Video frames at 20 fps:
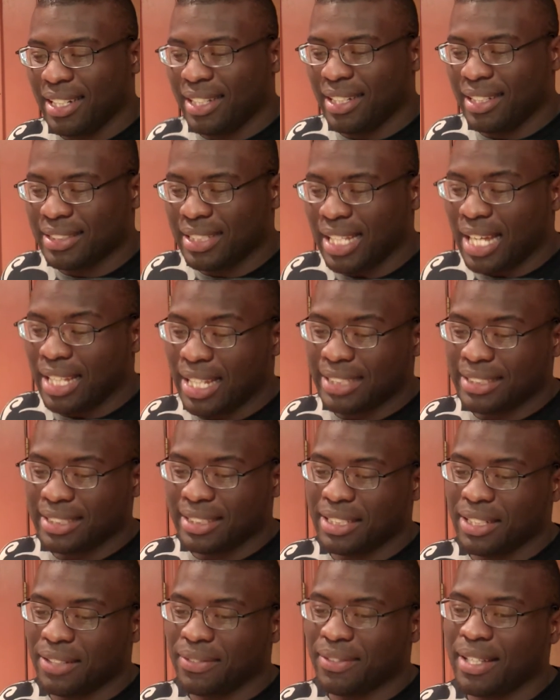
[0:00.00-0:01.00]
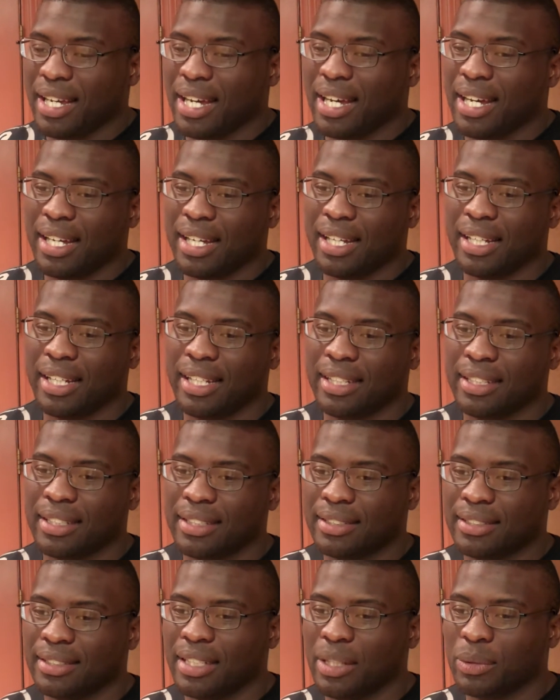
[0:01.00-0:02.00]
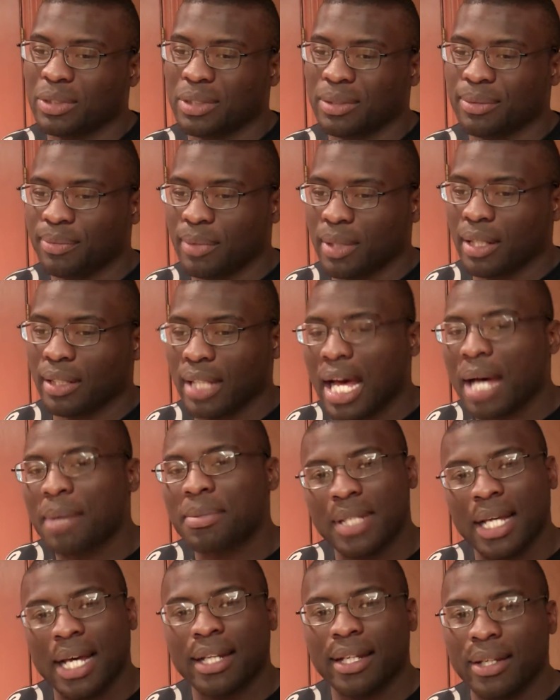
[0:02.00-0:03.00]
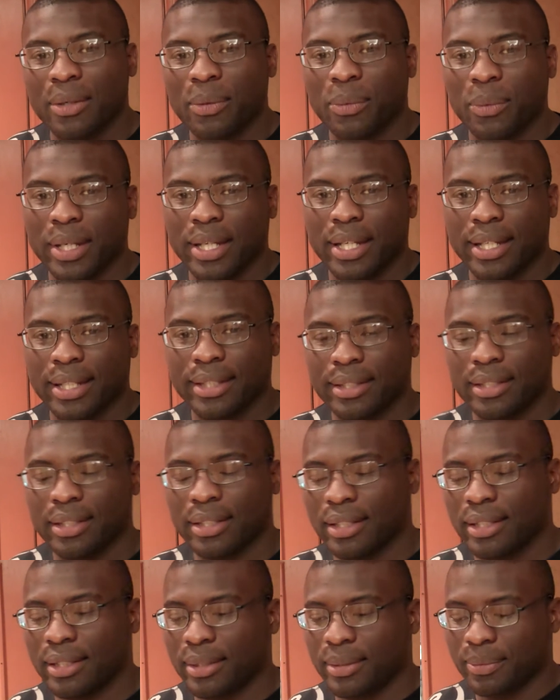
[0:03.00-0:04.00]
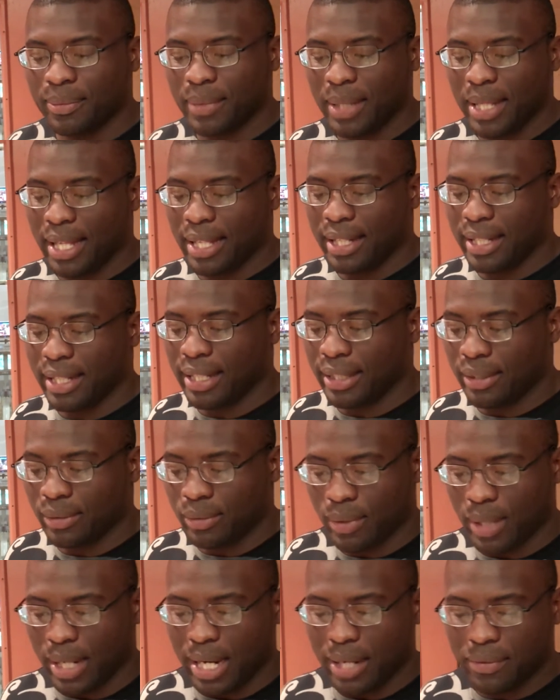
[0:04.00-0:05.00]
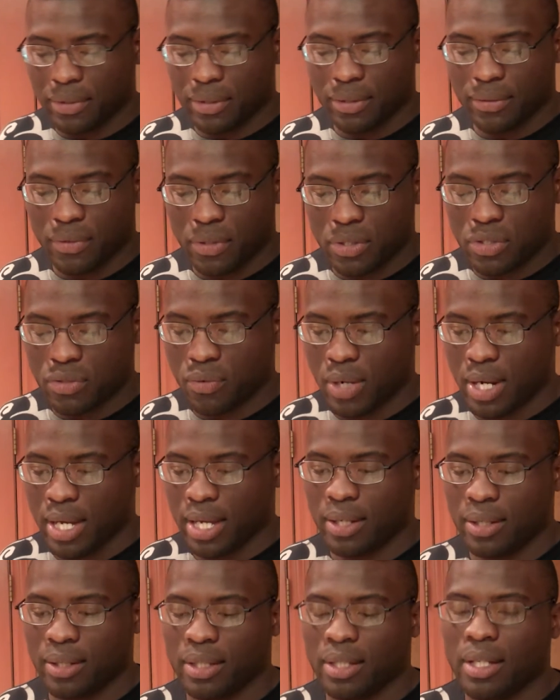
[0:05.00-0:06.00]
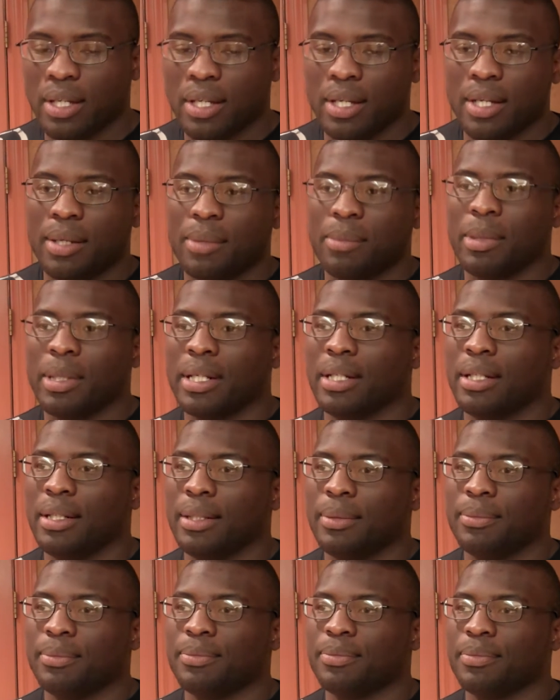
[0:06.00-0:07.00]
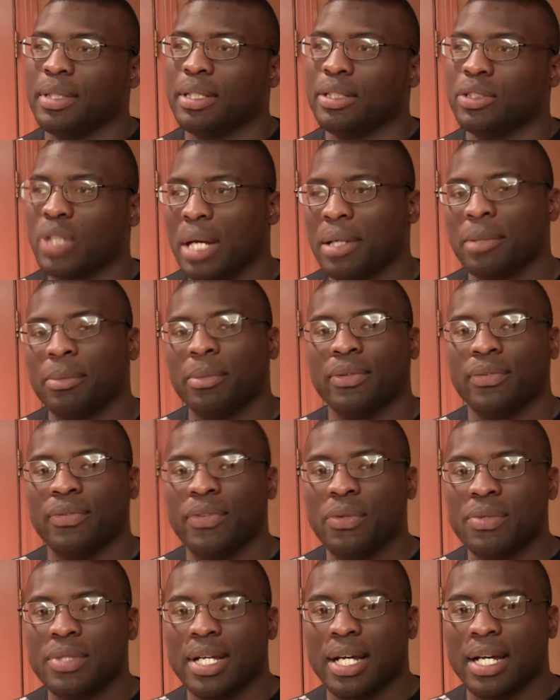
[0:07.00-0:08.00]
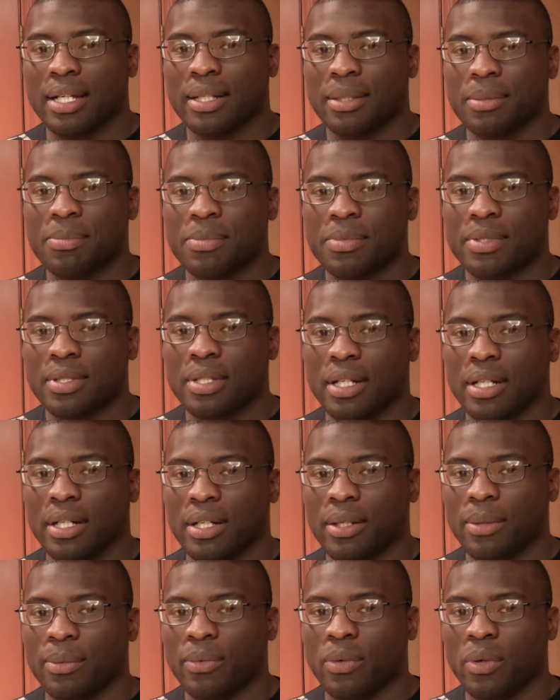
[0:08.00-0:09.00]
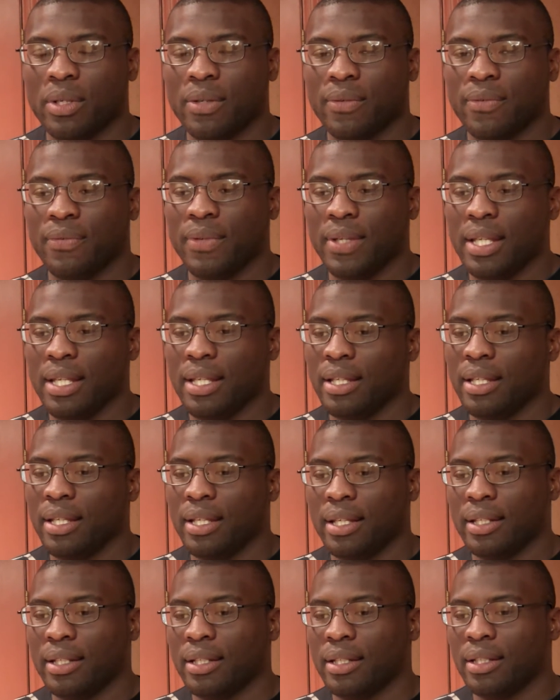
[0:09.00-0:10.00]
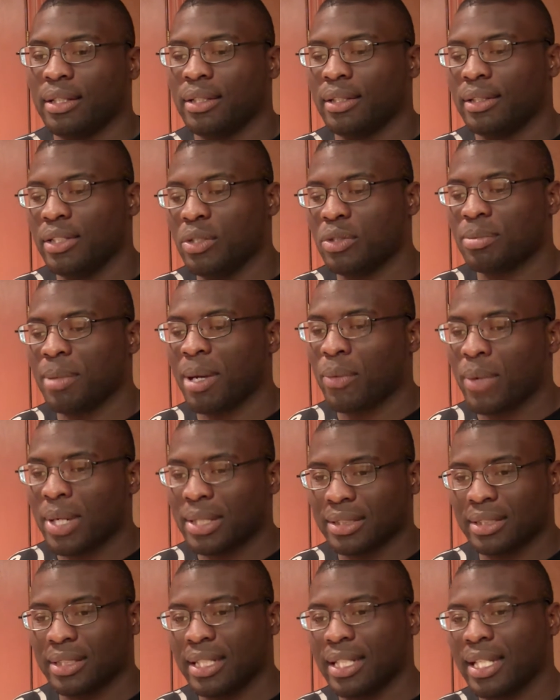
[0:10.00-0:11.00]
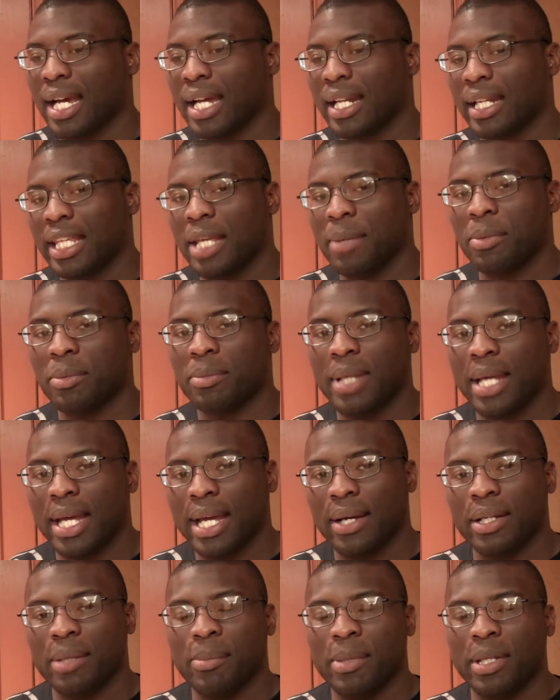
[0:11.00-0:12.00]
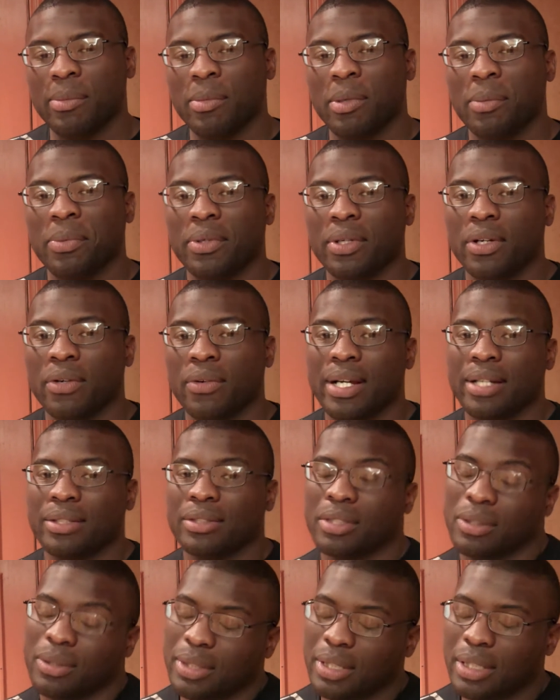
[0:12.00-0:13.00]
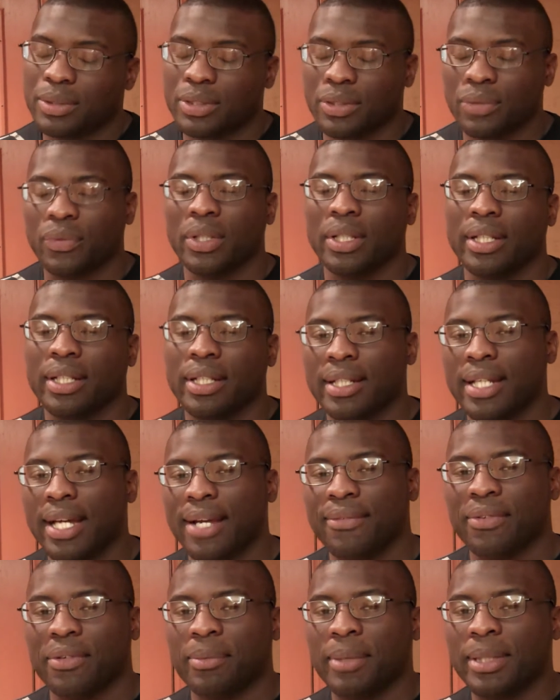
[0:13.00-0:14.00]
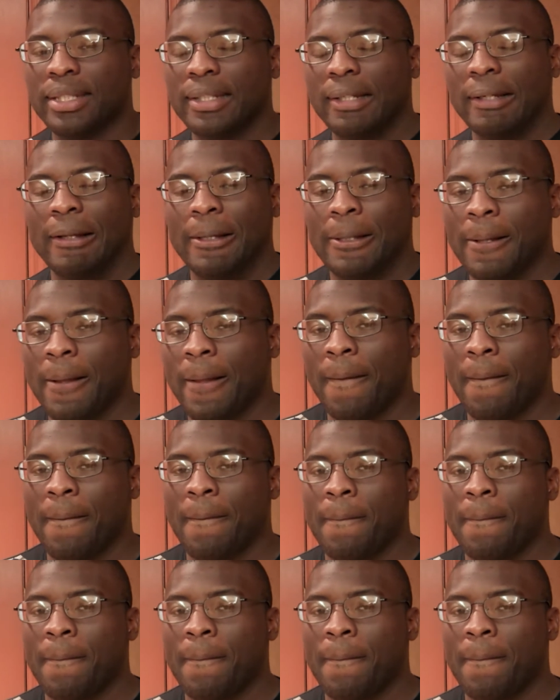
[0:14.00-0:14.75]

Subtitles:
Scott Lighty's a tough guy. It was a lopsided win, ended right after the first round, but he dropped him a few times on the feet and used my wrestling to kind of keep him down and beat him up on the ground. So it was a really good night for me.